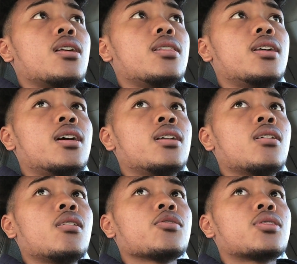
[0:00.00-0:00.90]
And then
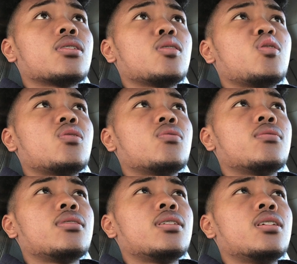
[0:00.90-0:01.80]
also,
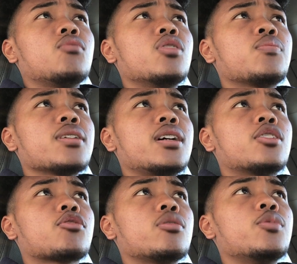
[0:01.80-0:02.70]
we were playing
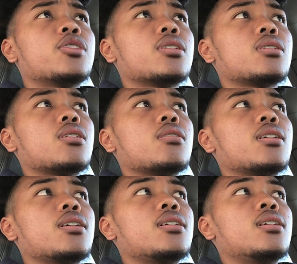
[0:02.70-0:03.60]
scrimmages and all
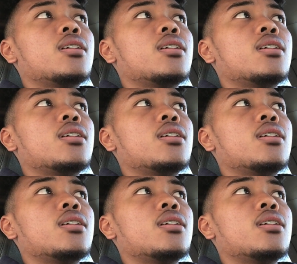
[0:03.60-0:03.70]
that.